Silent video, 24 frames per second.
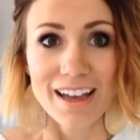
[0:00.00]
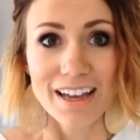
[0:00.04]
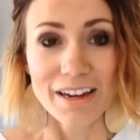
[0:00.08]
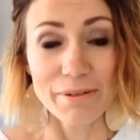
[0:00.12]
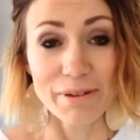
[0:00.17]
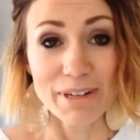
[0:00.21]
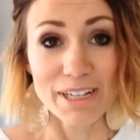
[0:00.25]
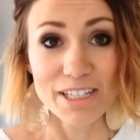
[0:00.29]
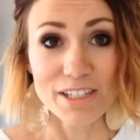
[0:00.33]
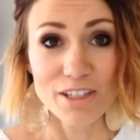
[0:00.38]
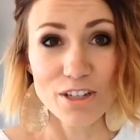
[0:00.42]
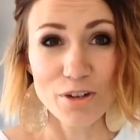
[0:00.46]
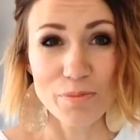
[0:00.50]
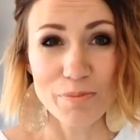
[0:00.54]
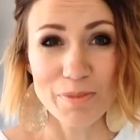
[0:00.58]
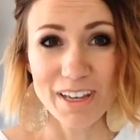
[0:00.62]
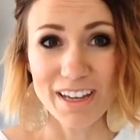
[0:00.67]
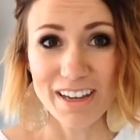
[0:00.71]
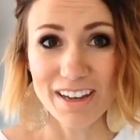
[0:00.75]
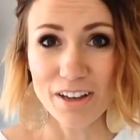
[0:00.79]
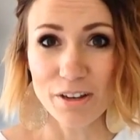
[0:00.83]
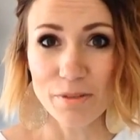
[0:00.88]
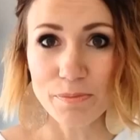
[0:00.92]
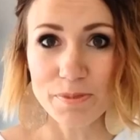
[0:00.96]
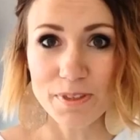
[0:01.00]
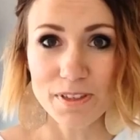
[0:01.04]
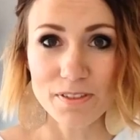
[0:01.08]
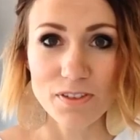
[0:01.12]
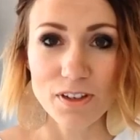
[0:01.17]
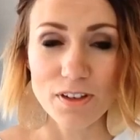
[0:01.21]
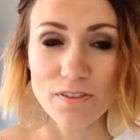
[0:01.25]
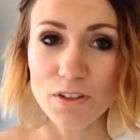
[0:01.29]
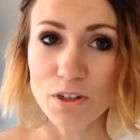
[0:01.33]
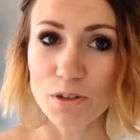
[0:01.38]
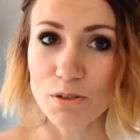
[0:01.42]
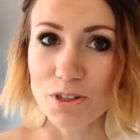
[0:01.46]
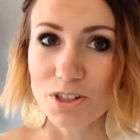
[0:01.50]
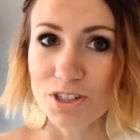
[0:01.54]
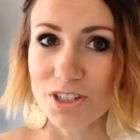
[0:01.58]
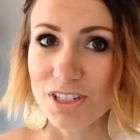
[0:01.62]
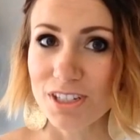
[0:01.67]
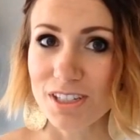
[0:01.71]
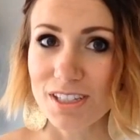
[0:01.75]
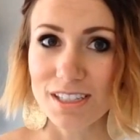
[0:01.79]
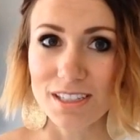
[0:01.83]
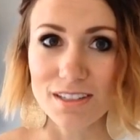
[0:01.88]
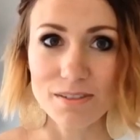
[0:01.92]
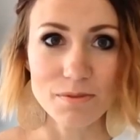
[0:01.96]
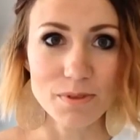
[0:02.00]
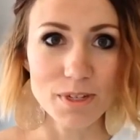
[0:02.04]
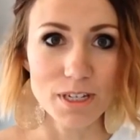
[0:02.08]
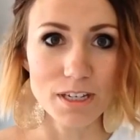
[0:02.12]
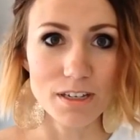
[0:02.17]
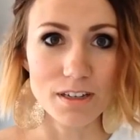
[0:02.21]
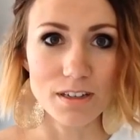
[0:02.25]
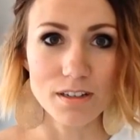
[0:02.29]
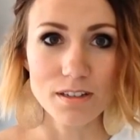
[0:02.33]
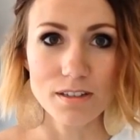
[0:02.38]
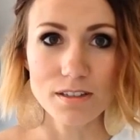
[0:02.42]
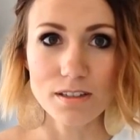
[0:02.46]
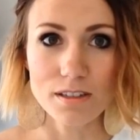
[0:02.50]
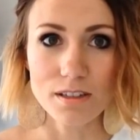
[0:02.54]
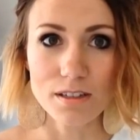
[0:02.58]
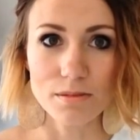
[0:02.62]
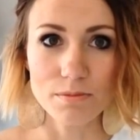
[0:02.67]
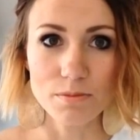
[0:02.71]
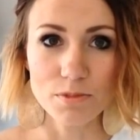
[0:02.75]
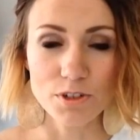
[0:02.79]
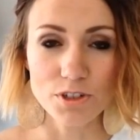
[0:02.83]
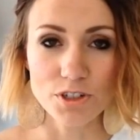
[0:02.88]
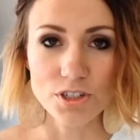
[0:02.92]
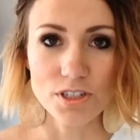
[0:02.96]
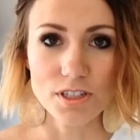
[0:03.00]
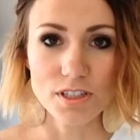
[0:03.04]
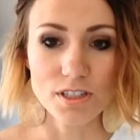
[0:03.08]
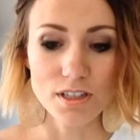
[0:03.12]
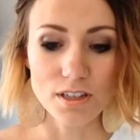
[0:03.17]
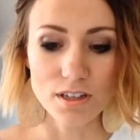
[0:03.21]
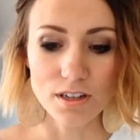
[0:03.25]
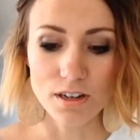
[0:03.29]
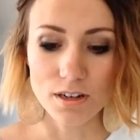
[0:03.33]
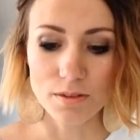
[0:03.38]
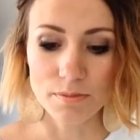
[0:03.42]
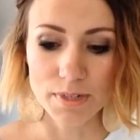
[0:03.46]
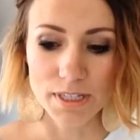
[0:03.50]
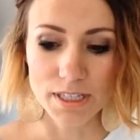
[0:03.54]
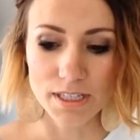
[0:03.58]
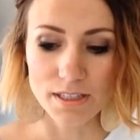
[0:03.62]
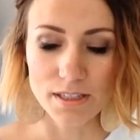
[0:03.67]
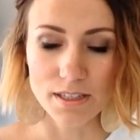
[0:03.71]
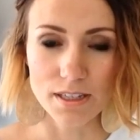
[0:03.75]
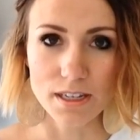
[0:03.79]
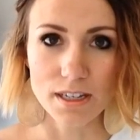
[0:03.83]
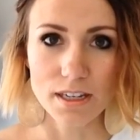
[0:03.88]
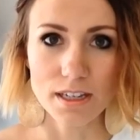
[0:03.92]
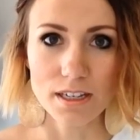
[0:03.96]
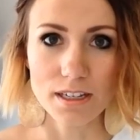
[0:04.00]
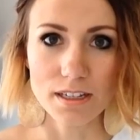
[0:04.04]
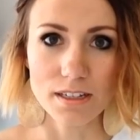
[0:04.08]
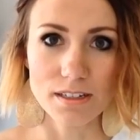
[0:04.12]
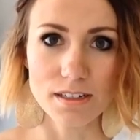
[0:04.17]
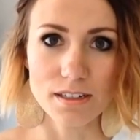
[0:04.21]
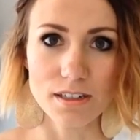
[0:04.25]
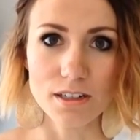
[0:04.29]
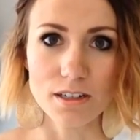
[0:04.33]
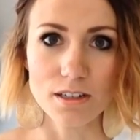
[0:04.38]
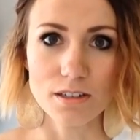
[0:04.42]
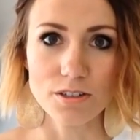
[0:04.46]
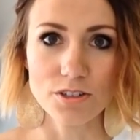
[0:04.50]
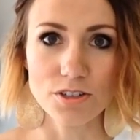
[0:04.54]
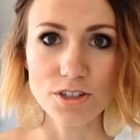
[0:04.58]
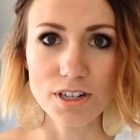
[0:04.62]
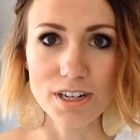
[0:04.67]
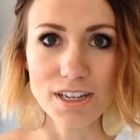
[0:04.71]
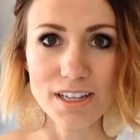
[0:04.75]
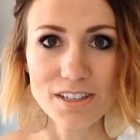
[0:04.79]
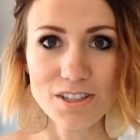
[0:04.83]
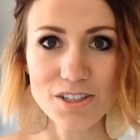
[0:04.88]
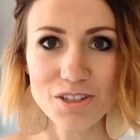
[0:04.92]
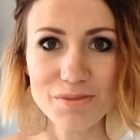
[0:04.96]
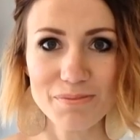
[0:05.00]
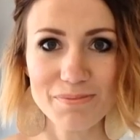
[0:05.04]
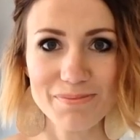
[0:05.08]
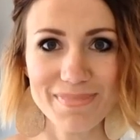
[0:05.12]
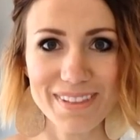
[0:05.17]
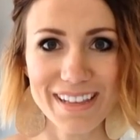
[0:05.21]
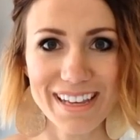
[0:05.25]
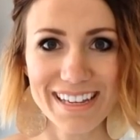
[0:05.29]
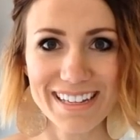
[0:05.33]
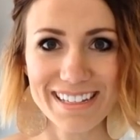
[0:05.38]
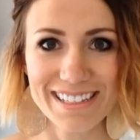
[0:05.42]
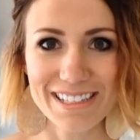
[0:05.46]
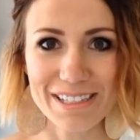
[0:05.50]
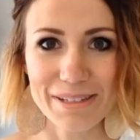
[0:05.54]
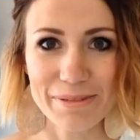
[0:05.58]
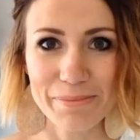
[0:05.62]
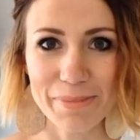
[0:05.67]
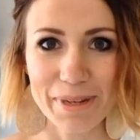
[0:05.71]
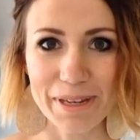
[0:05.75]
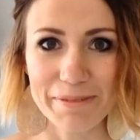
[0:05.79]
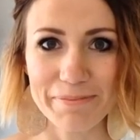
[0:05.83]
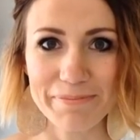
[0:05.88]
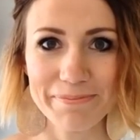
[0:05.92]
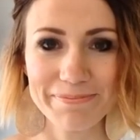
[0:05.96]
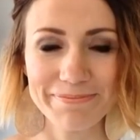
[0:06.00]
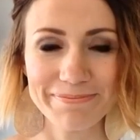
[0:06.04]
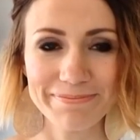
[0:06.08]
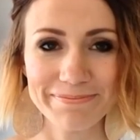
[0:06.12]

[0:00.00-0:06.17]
anyways, hope that helps. If you have any questions, leave me some questions in the comments and I'll try to answer them. Thanks. Bye.